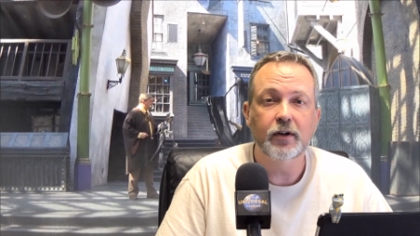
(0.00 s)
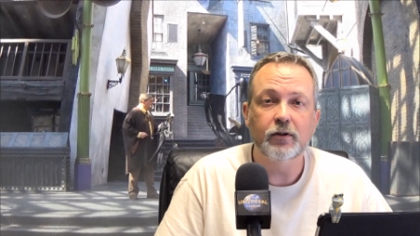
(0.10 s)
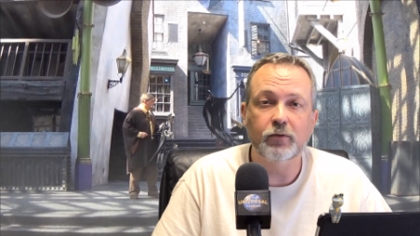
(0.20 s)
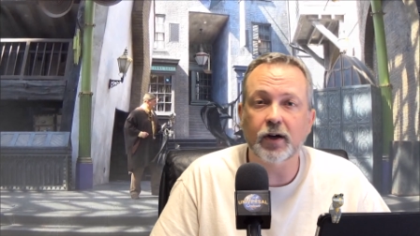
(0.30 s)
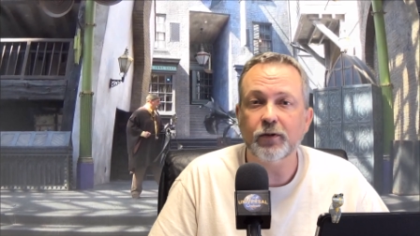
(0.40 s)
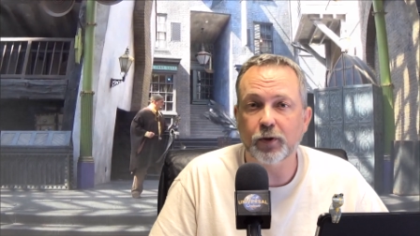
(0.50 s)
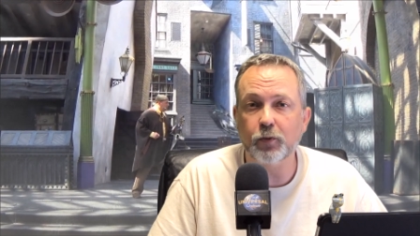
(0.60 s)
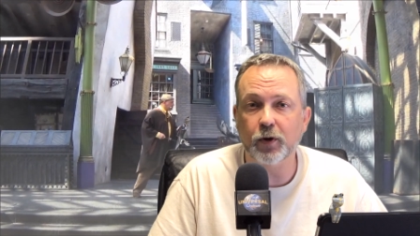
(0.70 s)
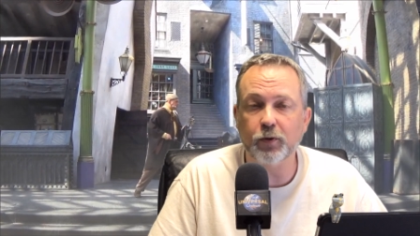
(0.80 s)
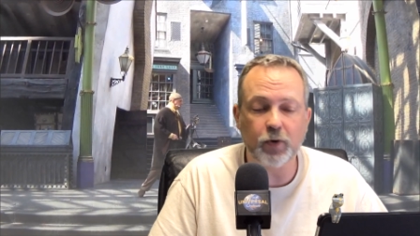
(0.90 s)
well, they're
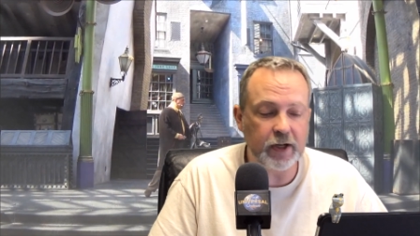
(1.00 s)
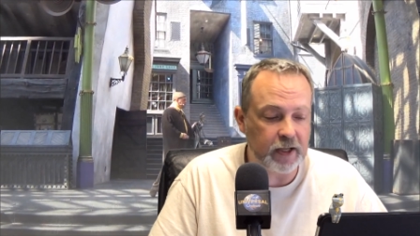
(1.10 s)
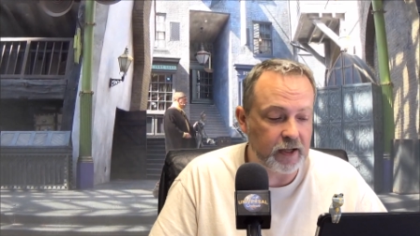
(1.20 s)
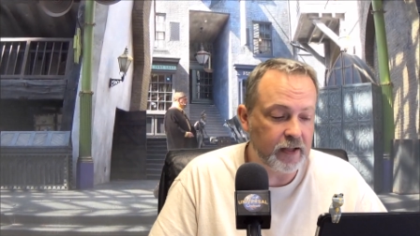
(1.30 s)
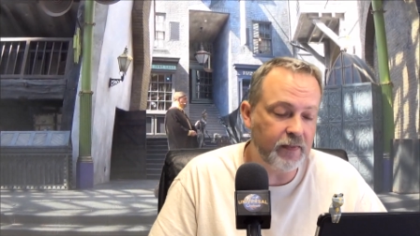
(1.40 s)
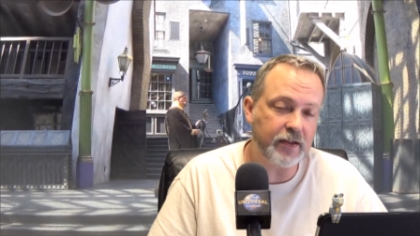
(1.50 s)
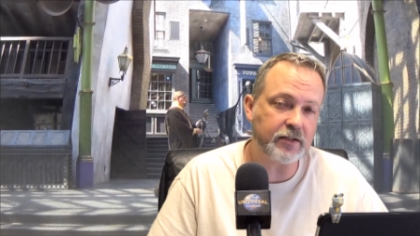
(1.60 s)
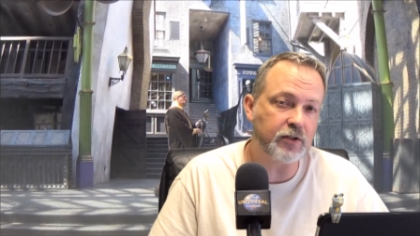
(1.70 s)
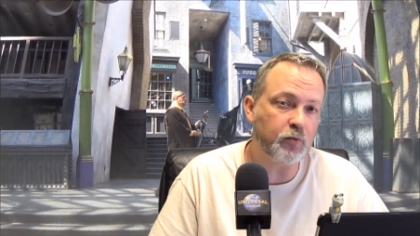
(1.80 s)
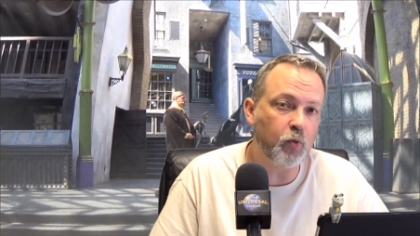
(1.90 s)
worth reading. And
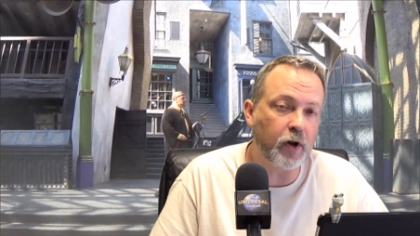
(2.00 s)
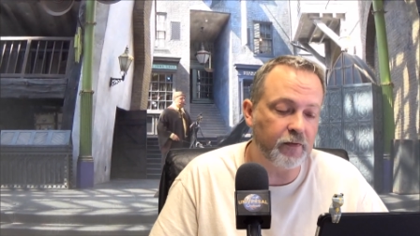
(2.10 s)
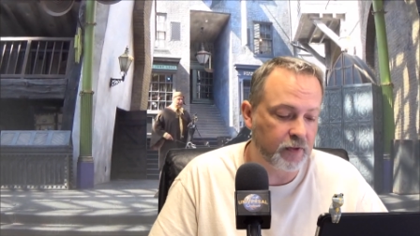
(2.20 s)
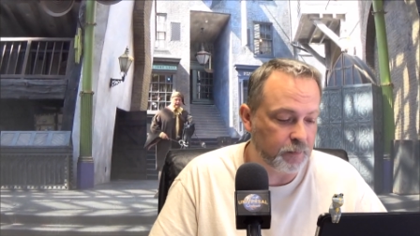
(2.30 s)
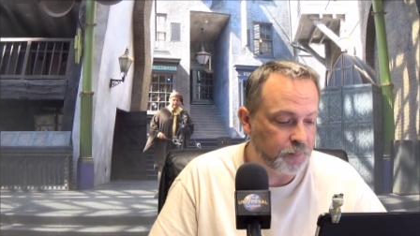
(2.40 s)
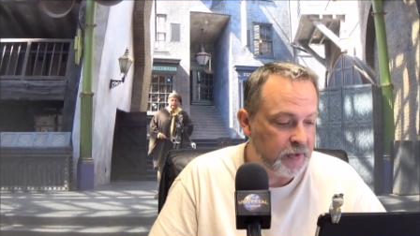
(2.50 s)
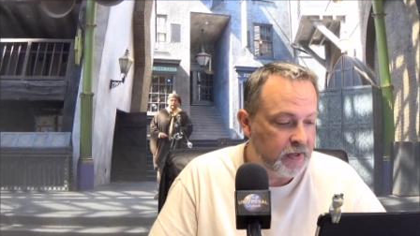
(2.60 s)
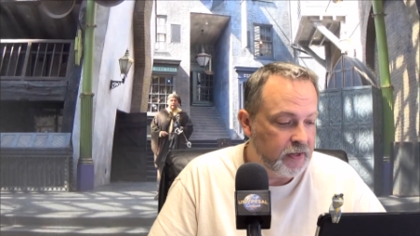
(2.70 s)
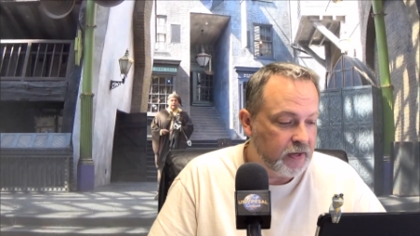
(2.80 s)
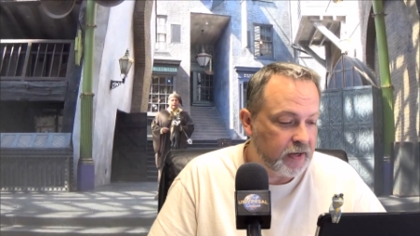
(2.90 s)
this is one of them.
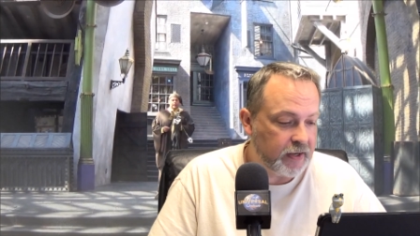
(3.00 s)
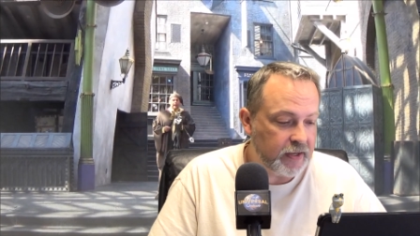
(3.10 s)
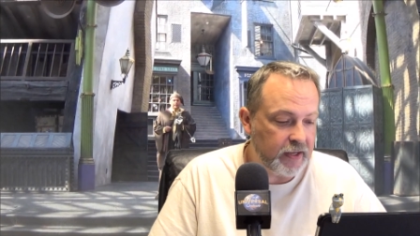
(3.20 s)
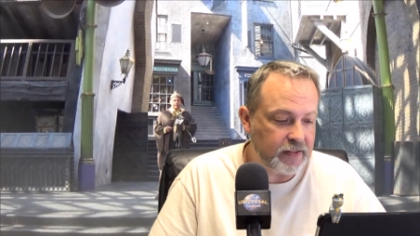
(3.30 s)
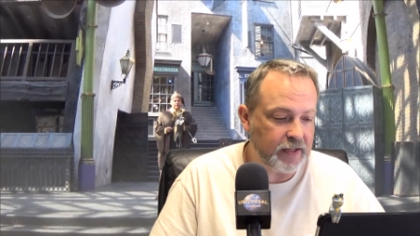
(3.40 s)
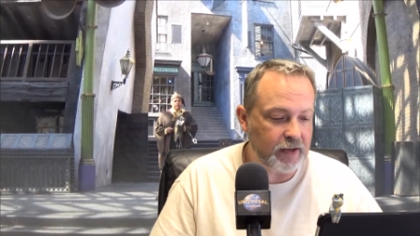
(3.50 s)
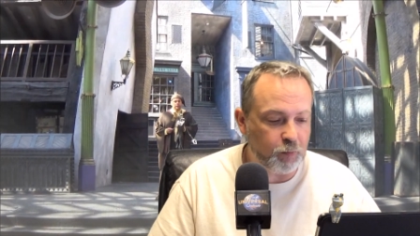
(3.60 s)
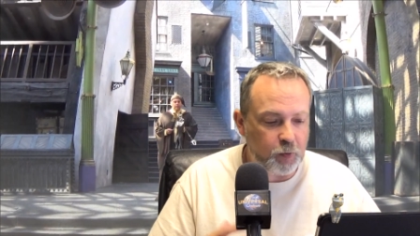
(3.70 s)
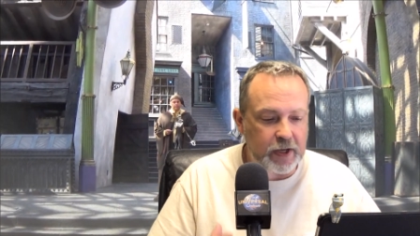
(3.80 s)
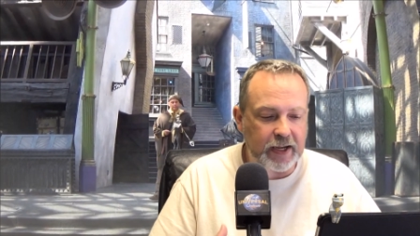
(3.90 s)
It
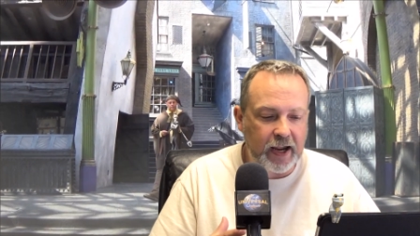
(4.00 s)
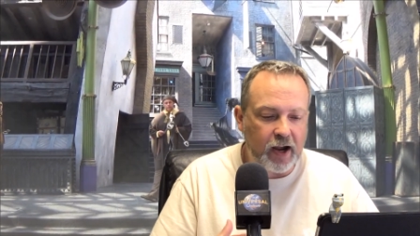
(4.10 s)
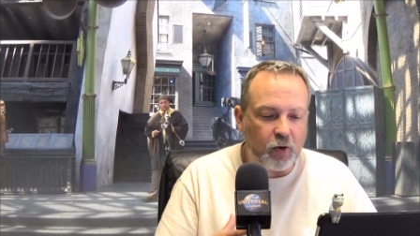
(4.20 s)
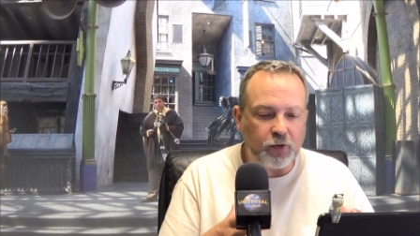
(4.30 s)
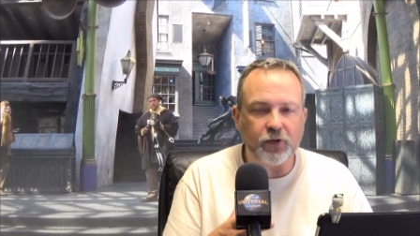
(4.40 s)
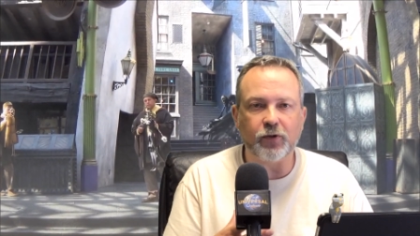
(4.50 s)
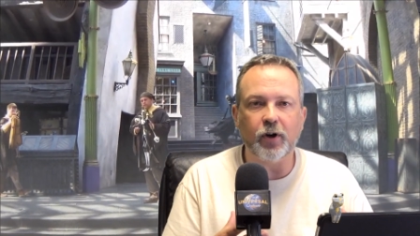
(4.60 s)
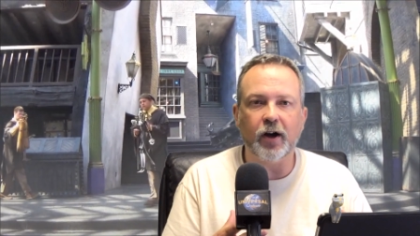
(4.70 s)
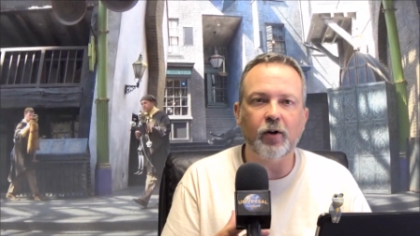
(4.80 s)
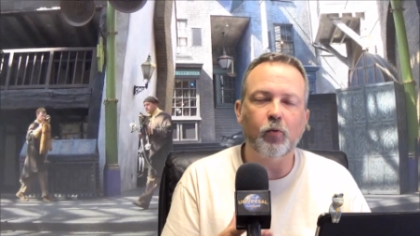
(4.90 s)
recounts
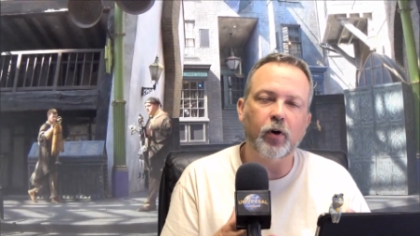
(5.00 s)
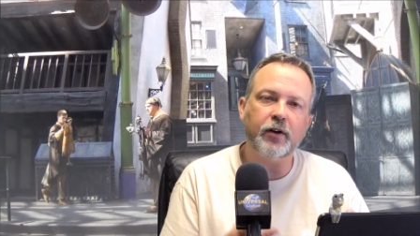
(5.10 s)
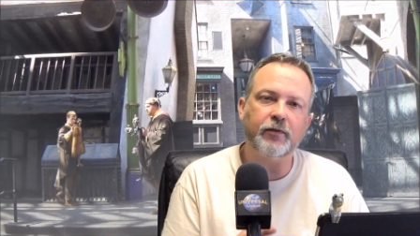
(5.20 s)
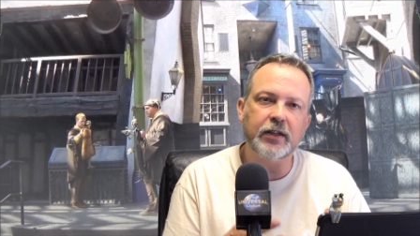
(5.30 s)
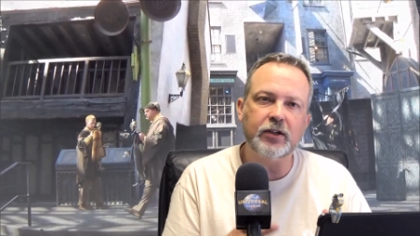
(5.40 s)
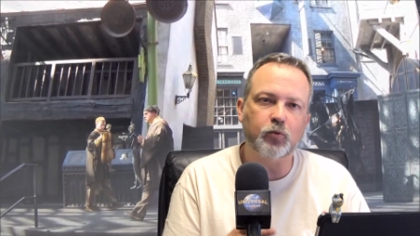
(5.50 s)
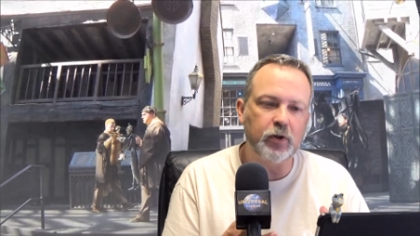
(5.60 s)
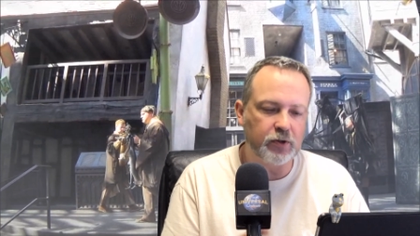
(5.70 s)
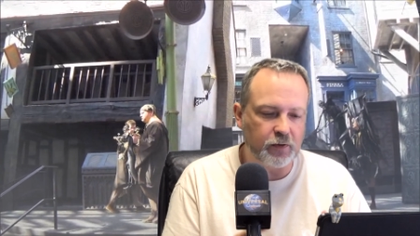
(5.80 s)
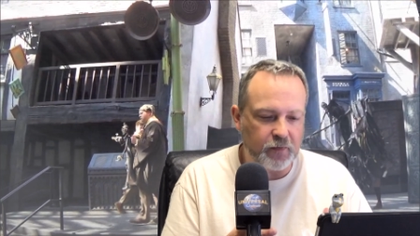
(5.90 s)
one of these
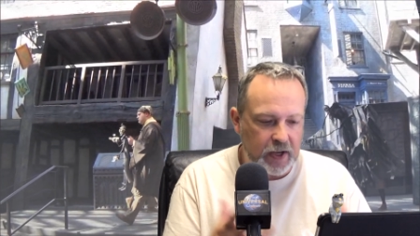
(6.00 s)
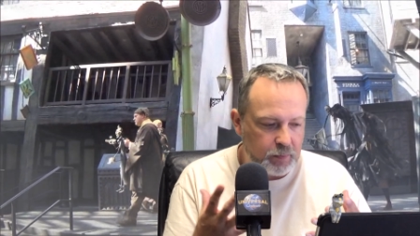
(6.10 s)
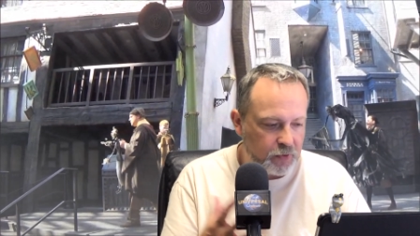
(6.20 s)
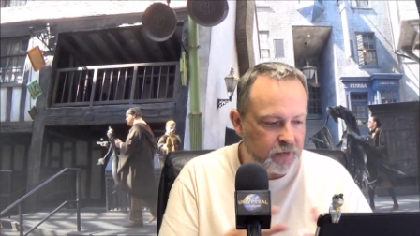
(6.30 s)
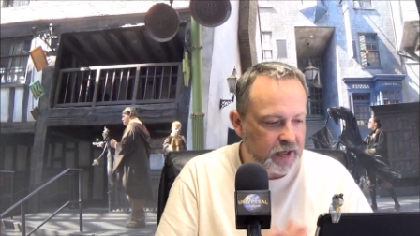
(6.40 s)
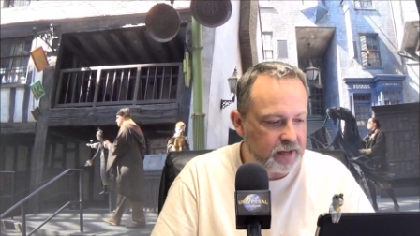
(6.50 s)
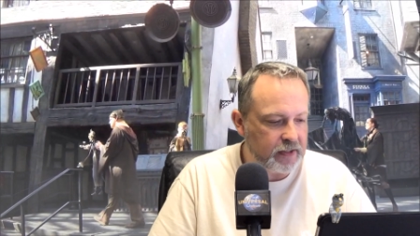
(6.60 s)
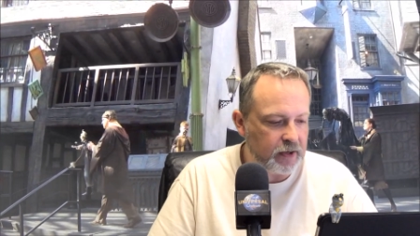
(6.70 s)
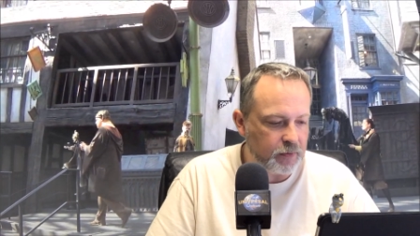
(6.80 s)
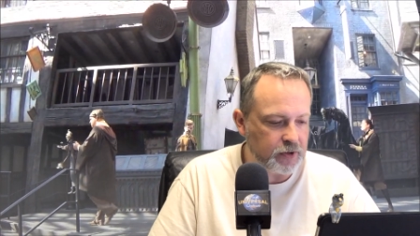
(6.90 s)
wizard fables
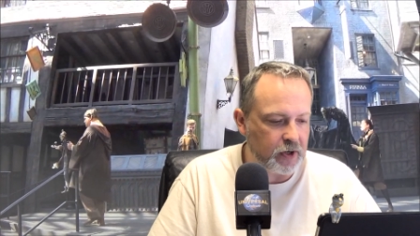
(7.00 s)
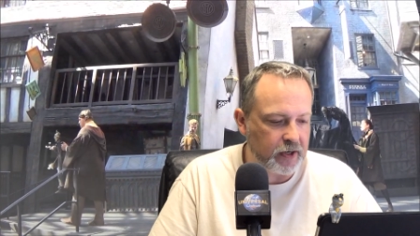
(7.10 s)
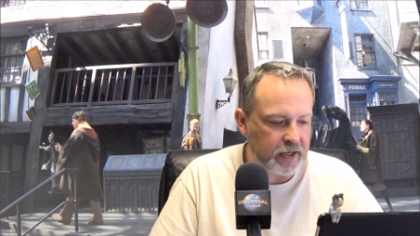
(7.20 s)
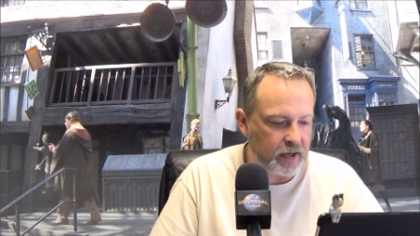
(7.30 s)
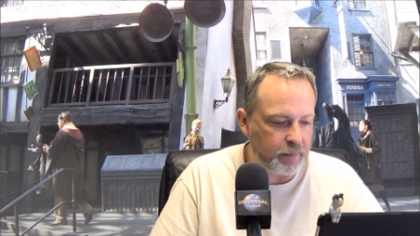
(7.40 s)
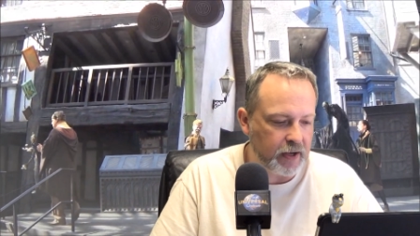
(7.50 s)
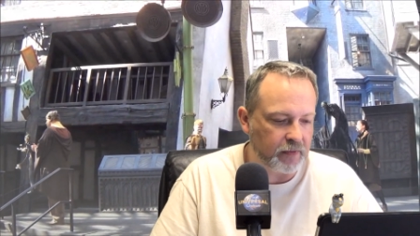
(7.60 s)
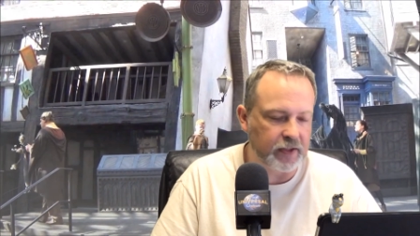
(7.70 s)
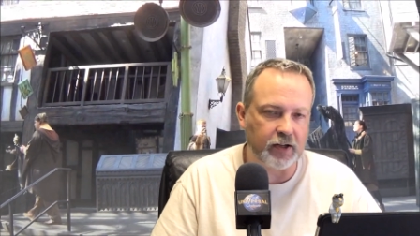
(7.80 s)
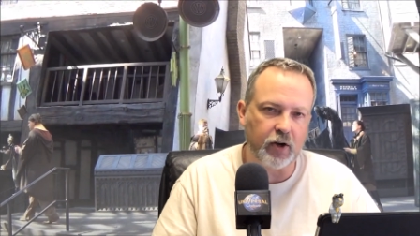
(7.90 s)
that I was talking
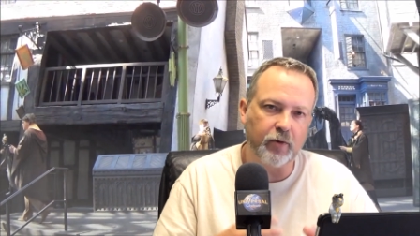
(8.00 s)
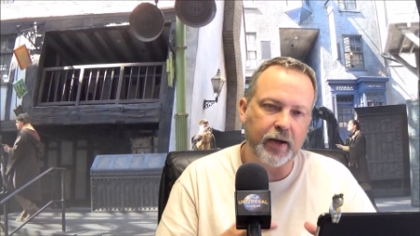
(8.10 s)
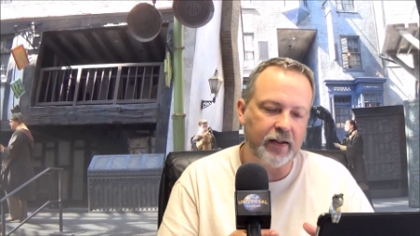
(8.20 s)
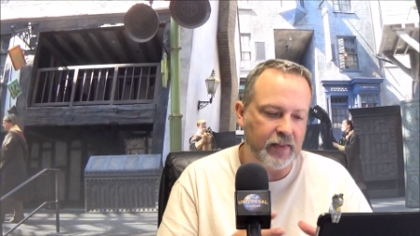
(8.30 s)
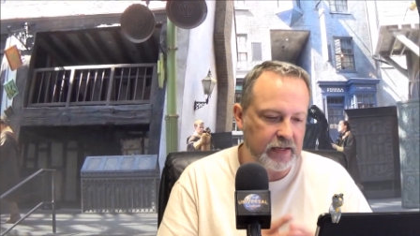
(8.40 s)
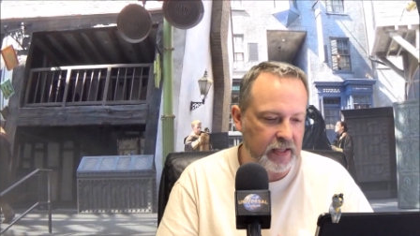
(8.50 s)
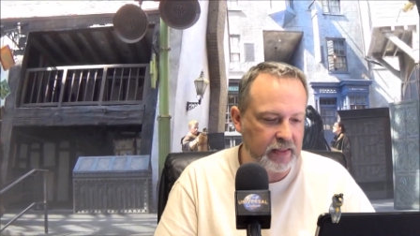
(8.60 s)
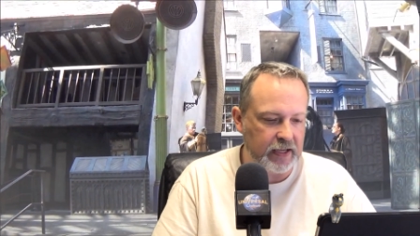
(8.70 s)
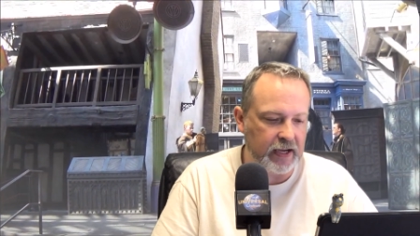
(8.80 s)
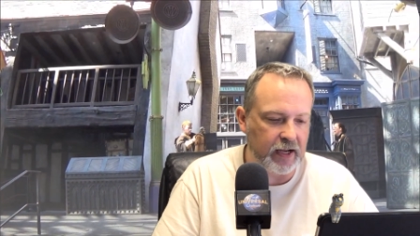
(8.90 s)
about, that you hear about in the
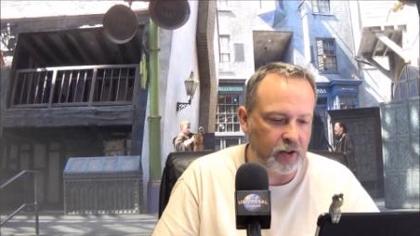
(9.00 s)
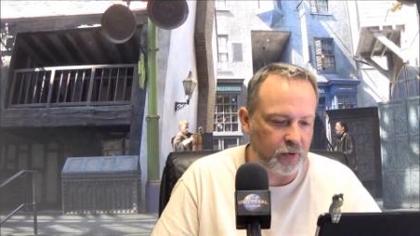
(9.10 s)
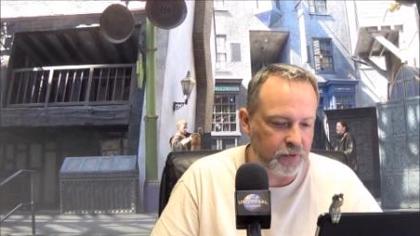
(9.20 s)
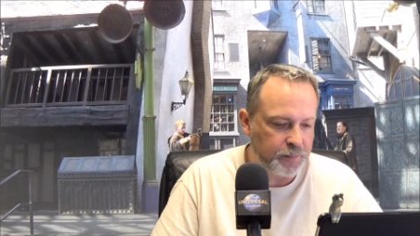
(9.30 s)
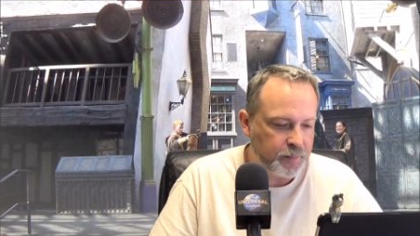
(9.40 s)
Deathly Hallows.